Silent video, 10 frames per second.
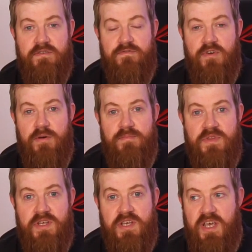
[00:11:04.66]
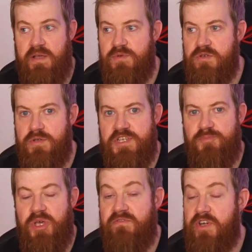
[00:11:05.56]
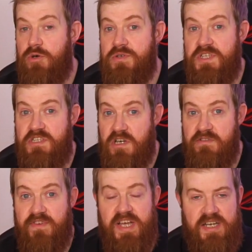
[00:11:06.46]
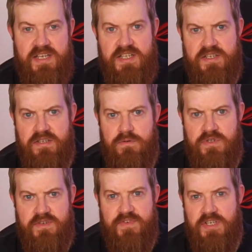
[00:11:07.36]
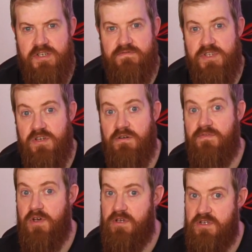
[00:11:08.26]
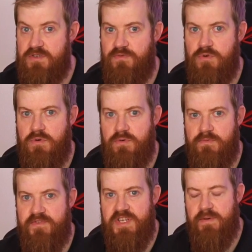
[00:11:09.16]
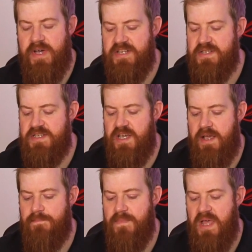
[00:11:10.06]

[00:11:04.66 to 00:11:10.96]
from the capsule is being recorded directly into DaVinci Resolve that I use for video editing.